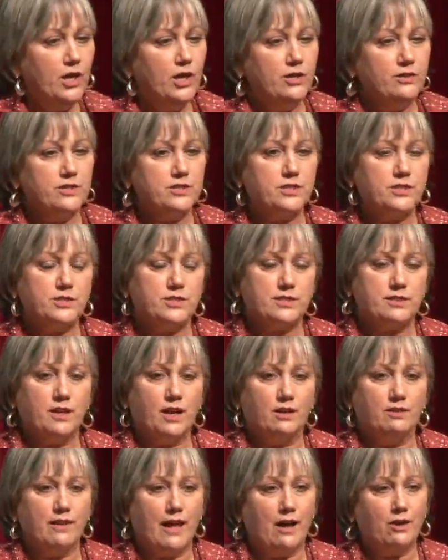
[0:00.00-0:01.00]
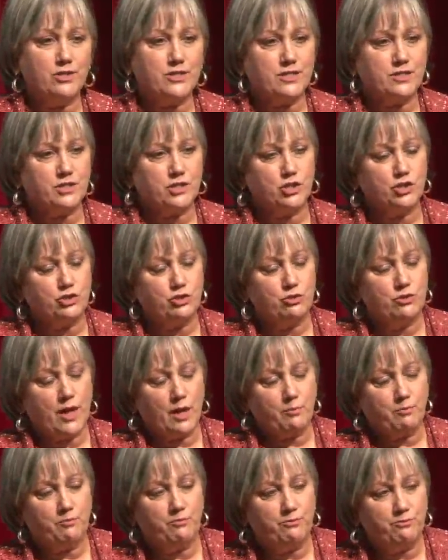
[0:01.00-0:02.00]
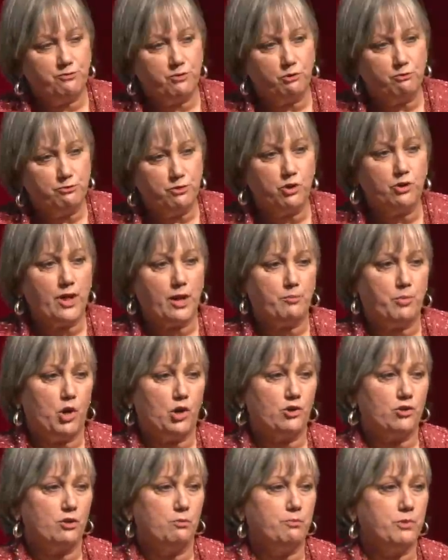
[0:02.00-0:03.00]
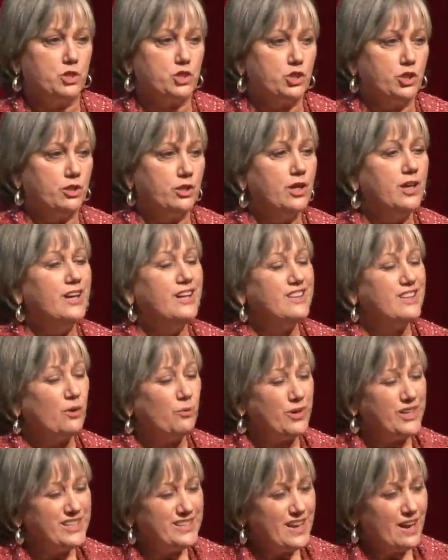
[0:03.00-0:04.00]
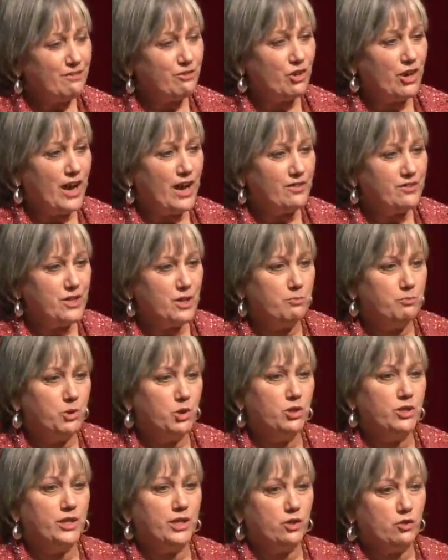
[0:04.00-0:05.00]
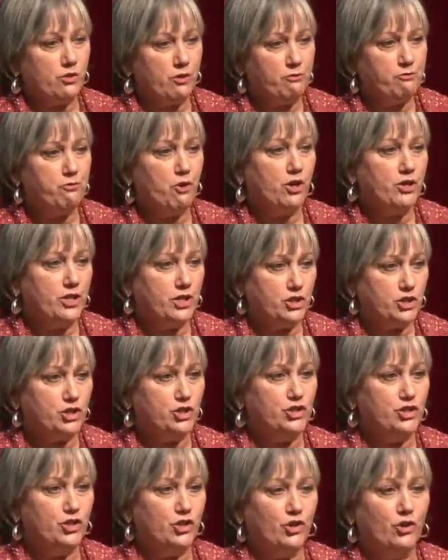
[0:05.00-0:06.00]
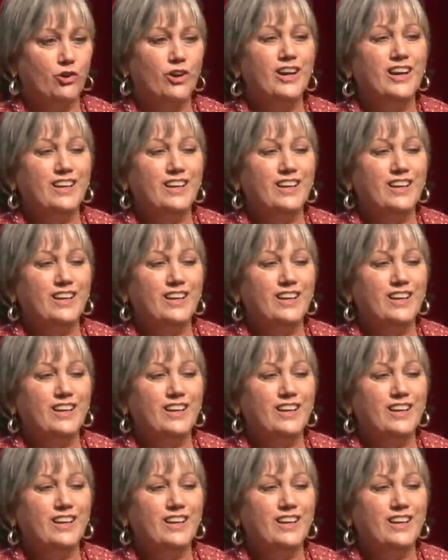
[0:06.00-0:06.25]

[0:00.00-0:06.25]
This is, allows us to do that, fulfill that part of the mission that we never had the ability or the funding to do.